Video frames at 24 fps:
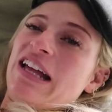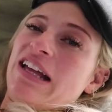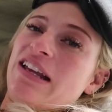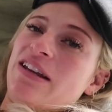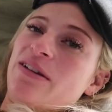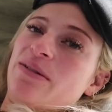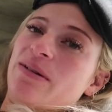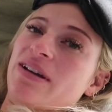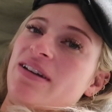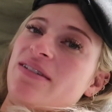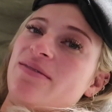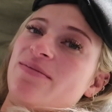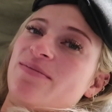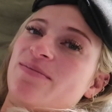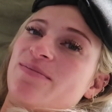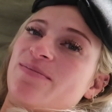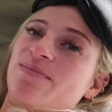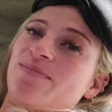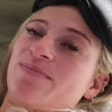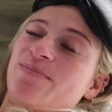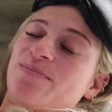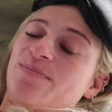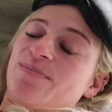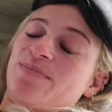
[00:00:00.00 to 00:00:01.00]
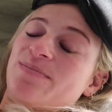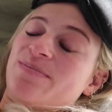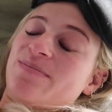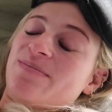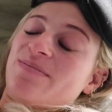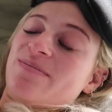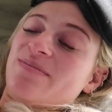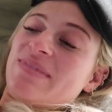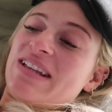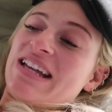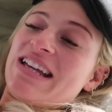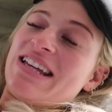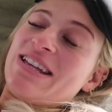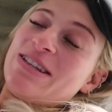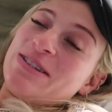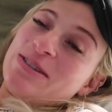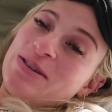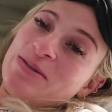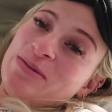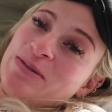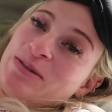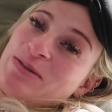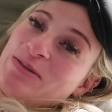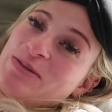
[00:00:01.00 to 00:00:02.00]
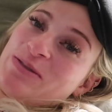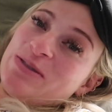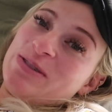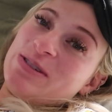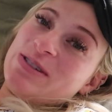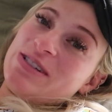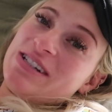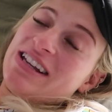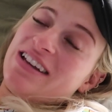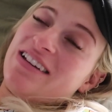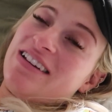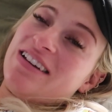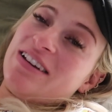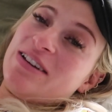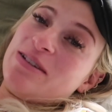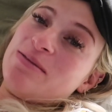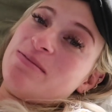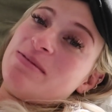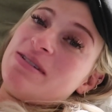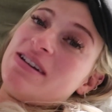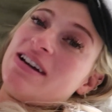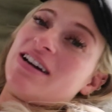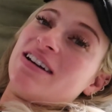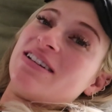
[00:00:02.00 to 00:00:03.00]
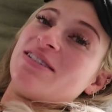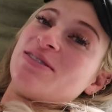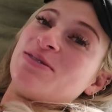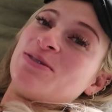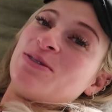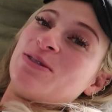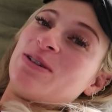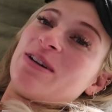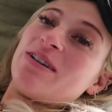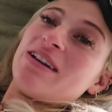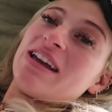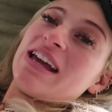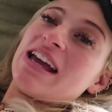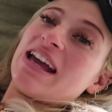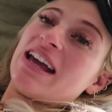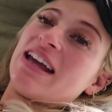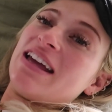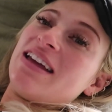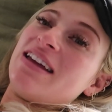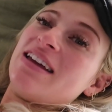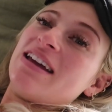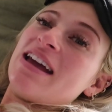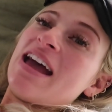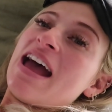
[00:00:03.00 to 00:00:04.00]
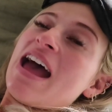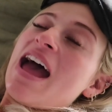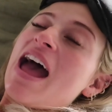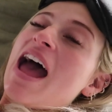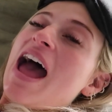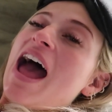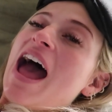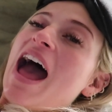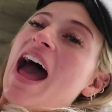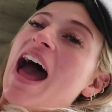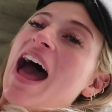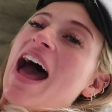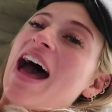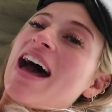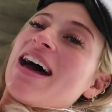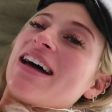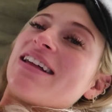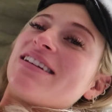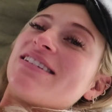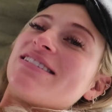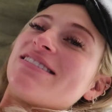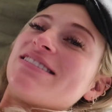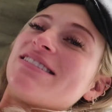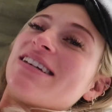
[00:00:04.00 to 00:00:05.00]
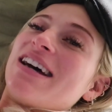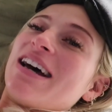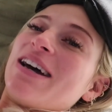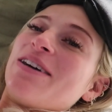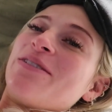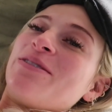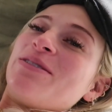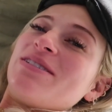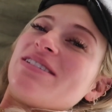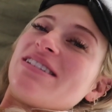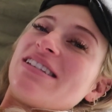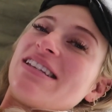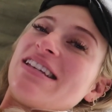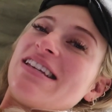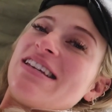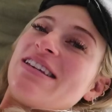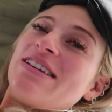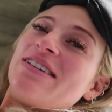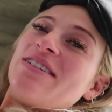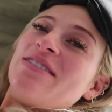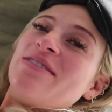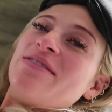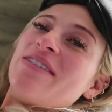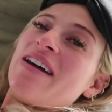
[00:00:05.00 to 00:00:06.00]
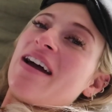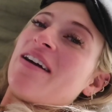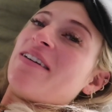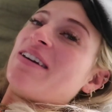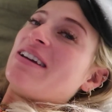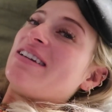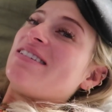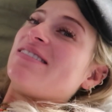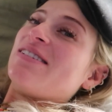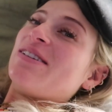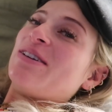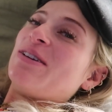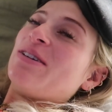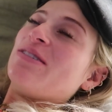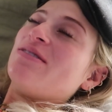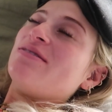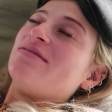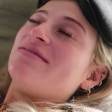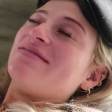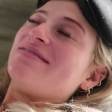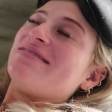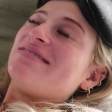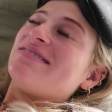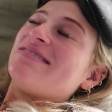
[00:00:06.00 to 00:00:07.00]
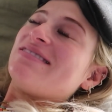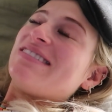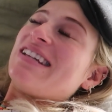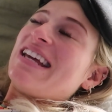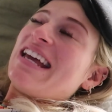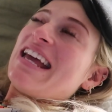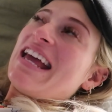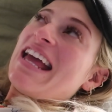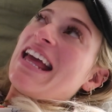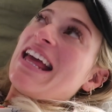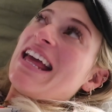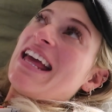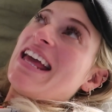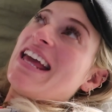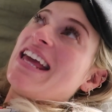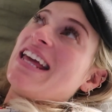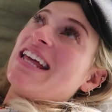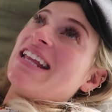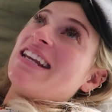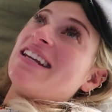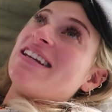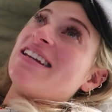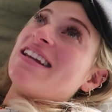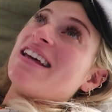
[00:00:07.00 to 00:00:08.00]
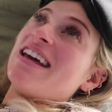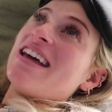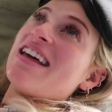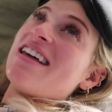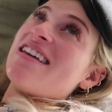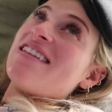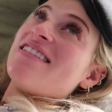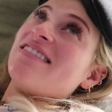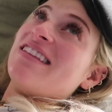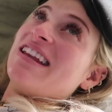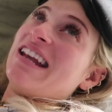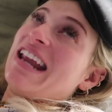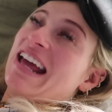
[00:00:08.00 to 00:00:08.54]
Anyway, thank you so much for watching. I hope you guys are all okay, and I will see you very soon in the